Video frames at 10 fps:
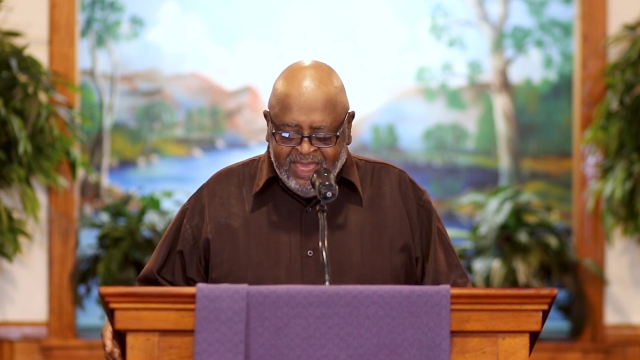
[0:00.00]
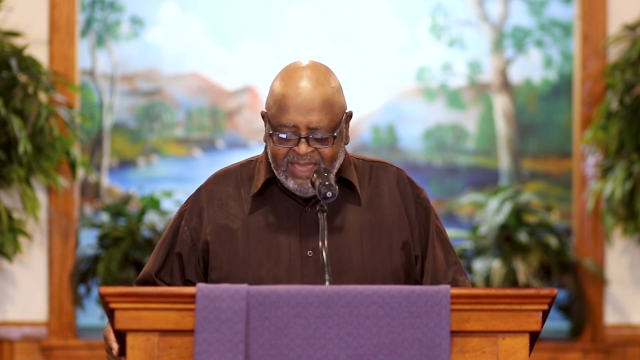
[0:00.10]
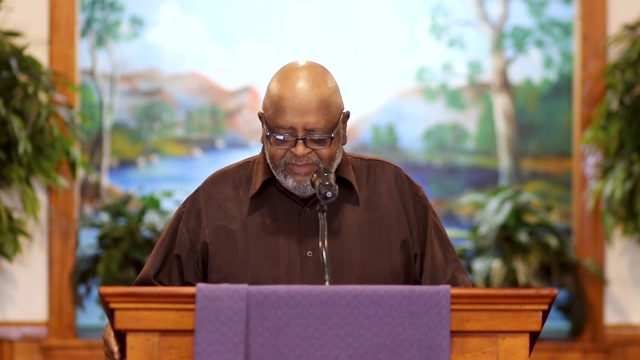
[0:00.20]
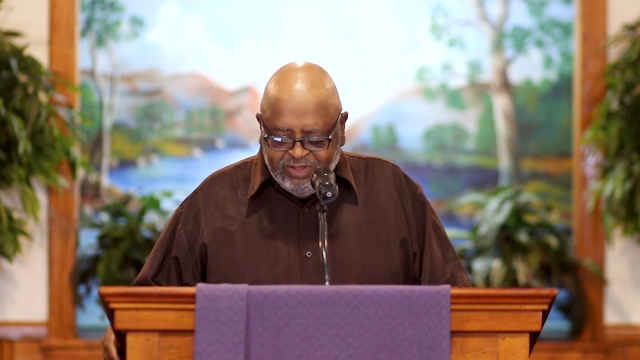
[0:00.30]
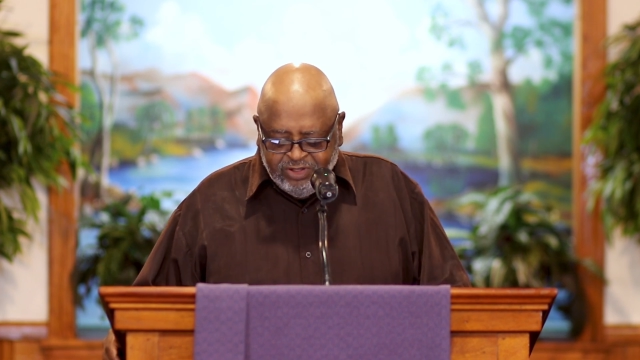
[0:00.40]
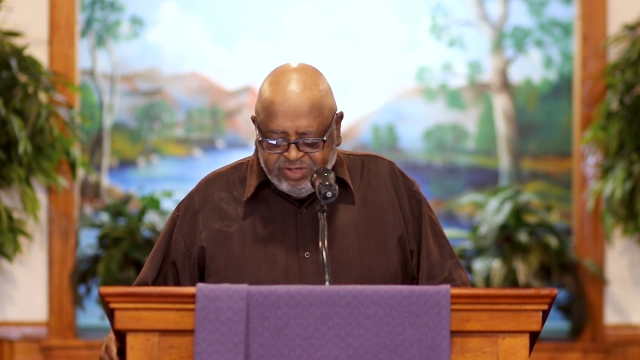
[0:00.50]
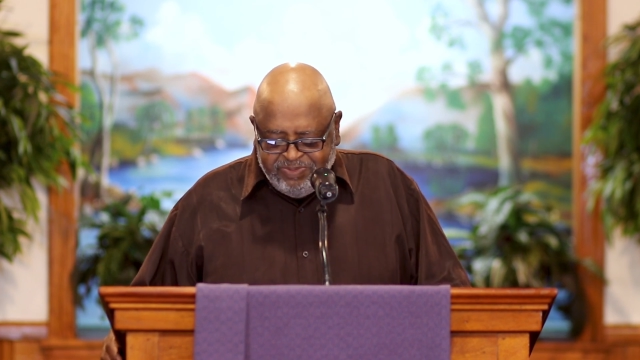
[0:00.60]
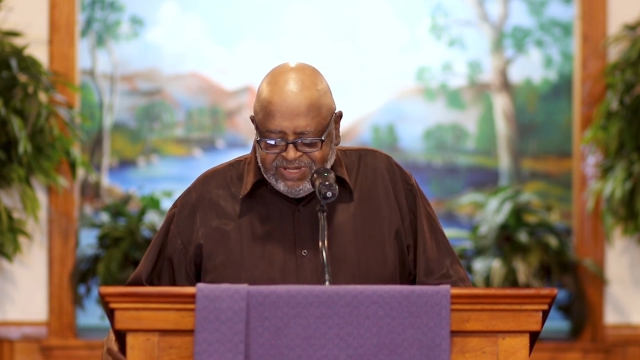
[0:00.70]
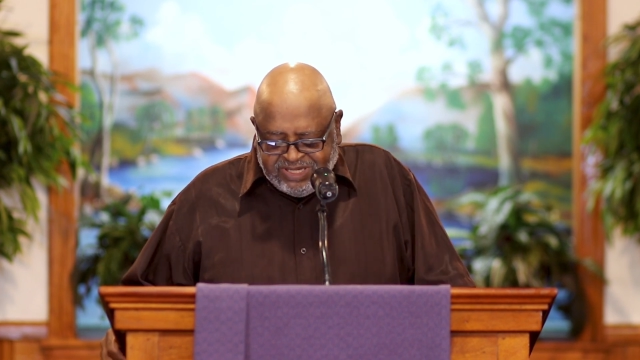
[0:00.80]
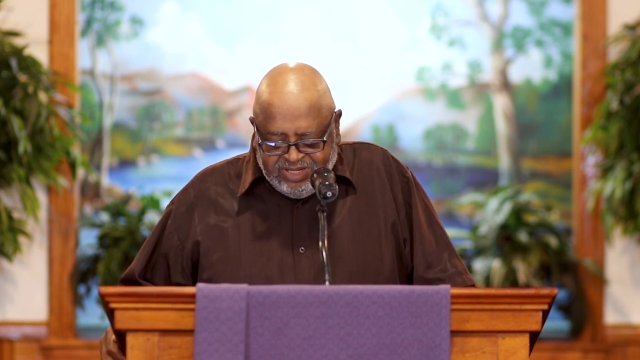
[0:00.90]
Amen. You'll,
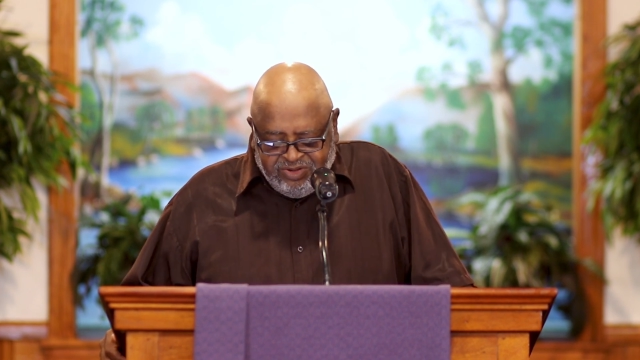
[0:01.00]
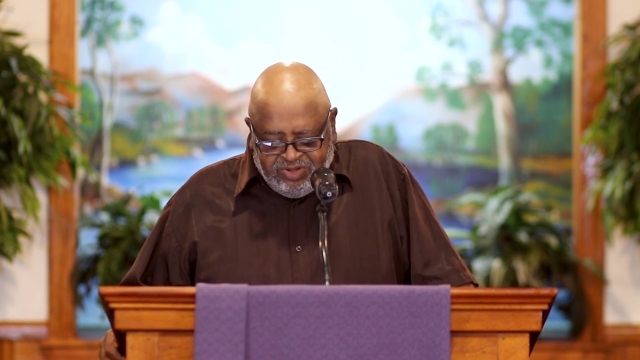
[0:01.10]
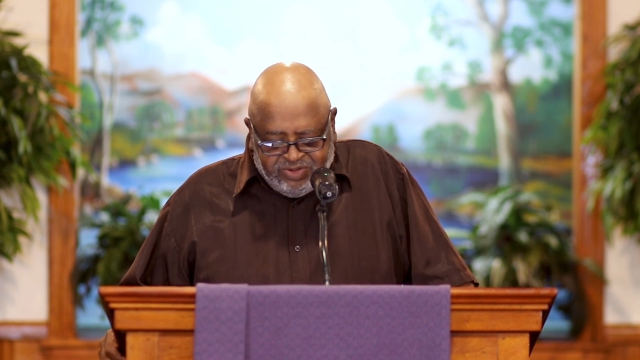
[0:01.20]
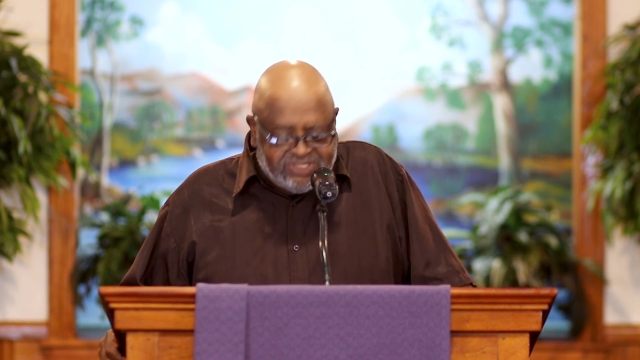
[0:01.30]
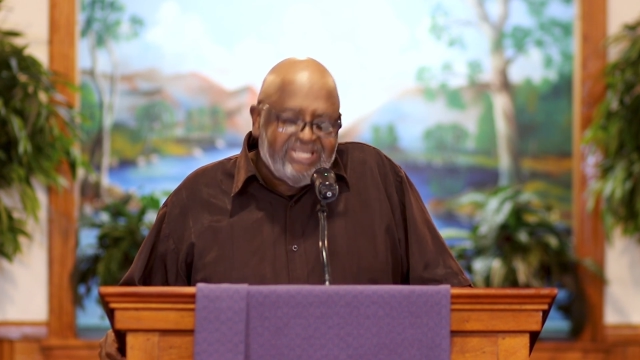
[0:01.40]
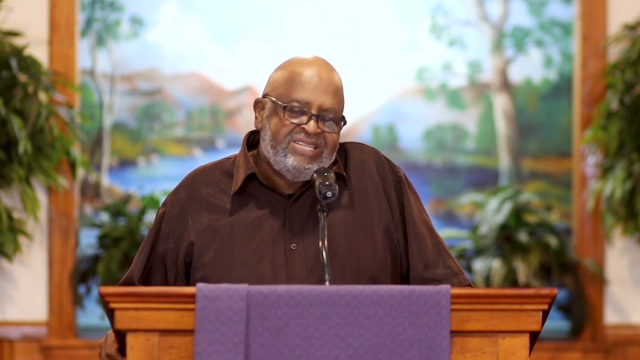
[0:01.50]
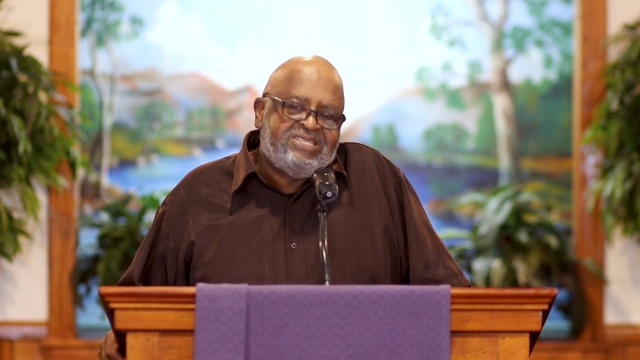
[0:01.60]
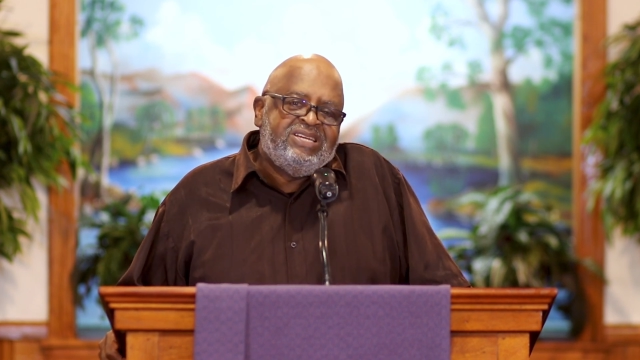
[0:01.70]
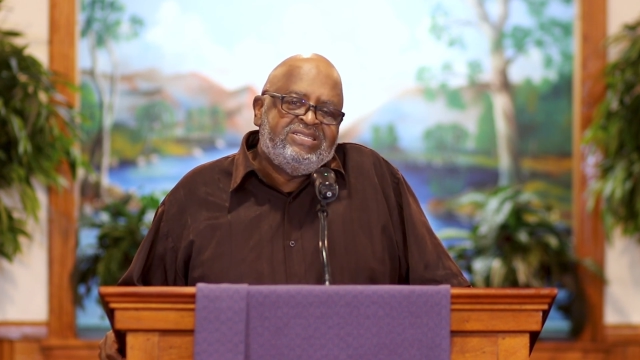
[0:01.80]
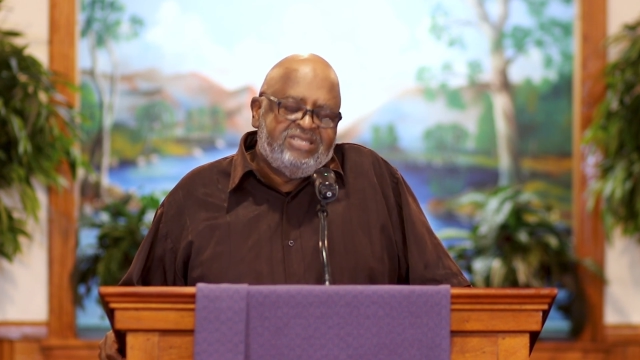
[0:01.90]
be, you'll see
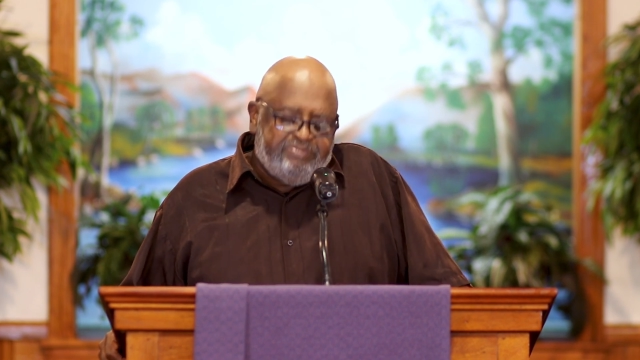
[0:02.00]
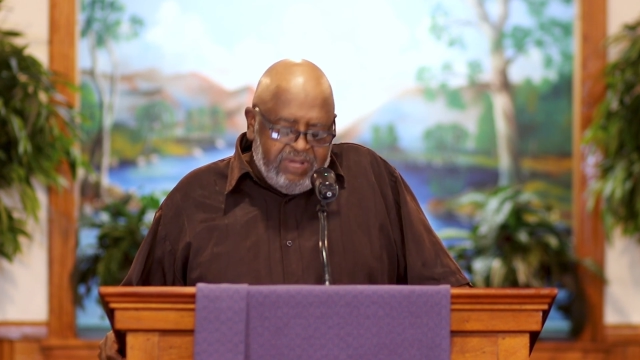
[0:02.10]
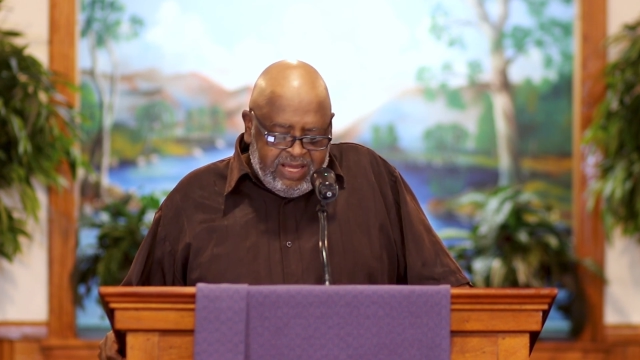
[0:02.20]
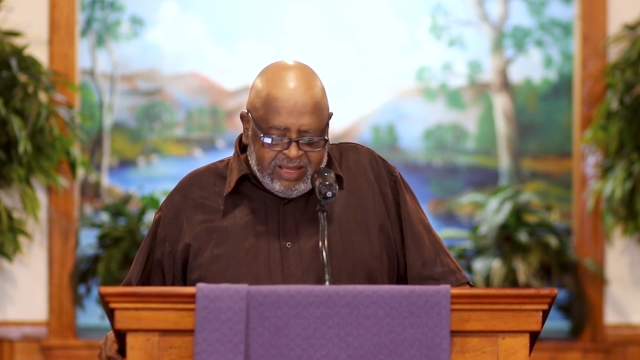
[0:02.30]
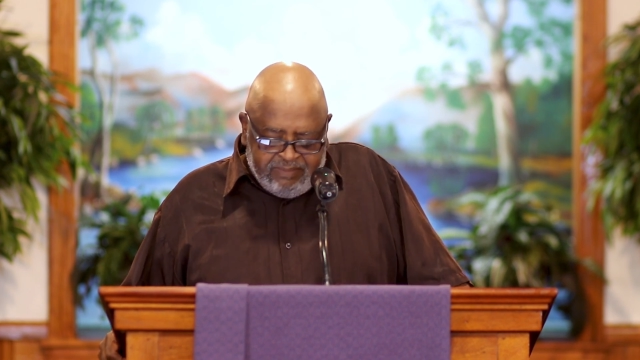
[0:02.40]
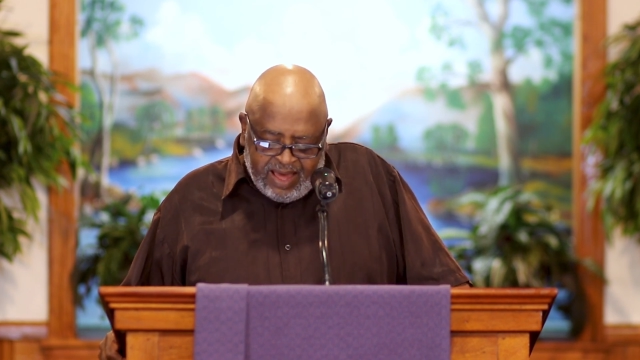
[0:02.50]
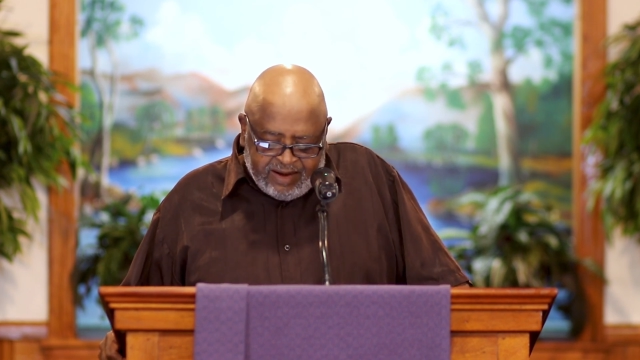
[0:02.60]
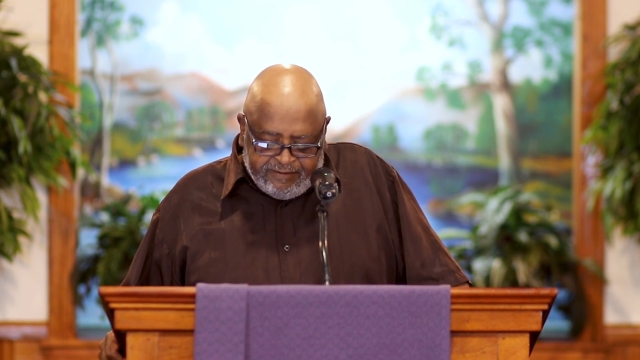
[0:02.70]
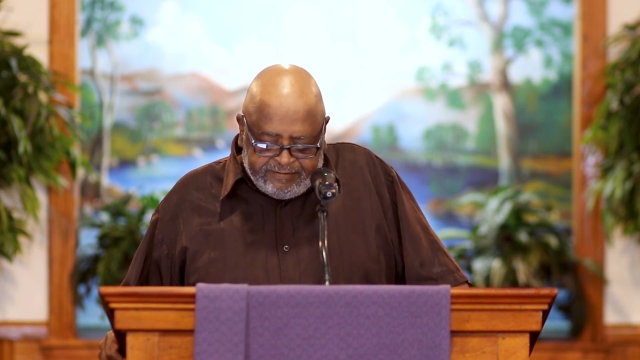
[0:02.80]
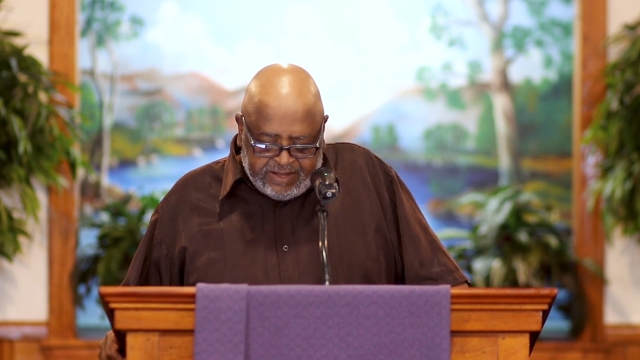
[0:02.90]
Jesus being
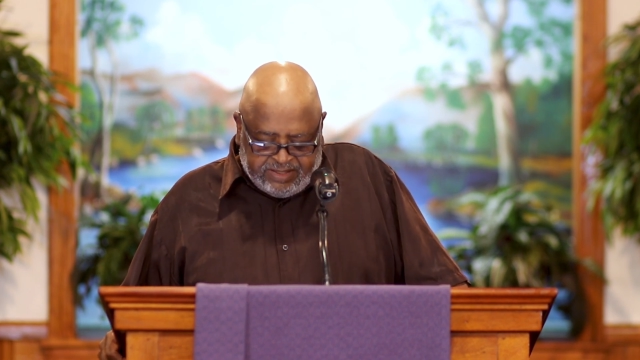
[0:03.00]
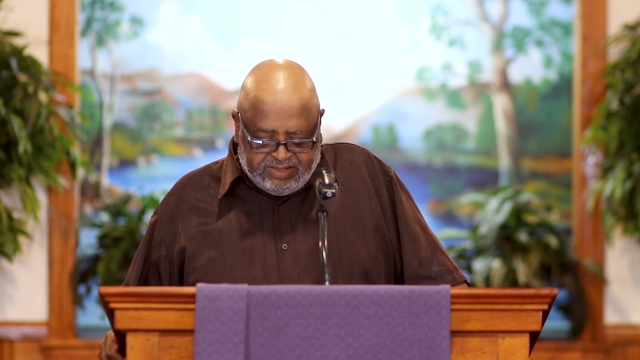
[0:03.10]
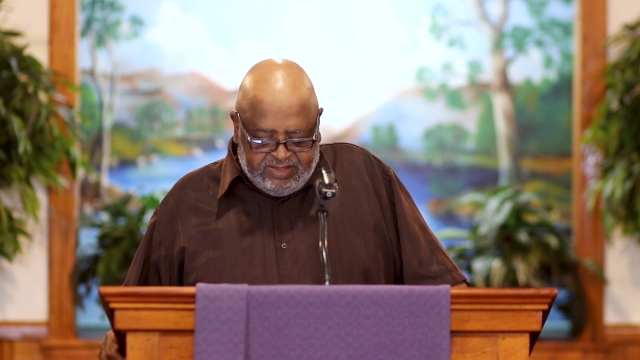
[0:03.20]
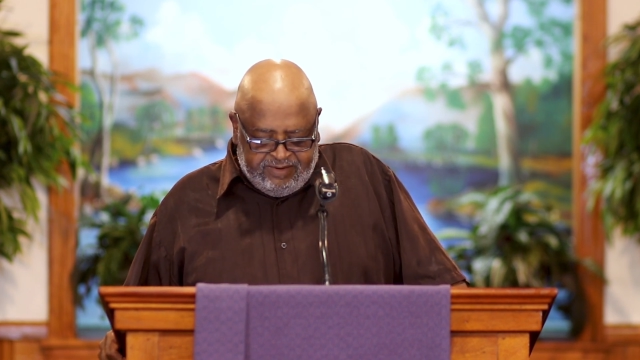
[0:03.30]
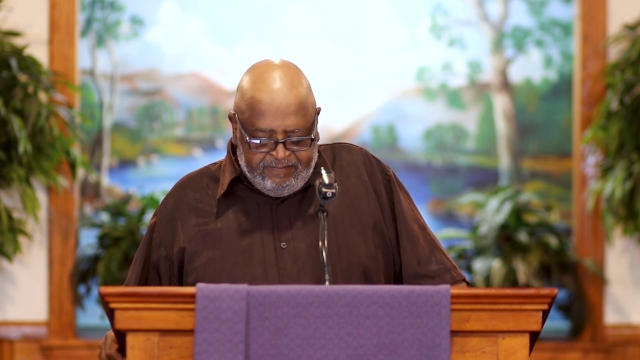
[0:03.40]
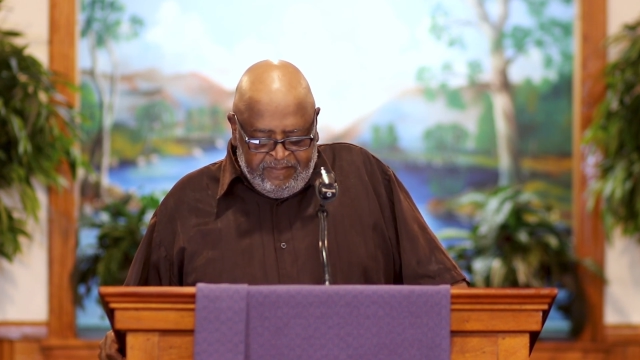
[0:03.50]
manifested.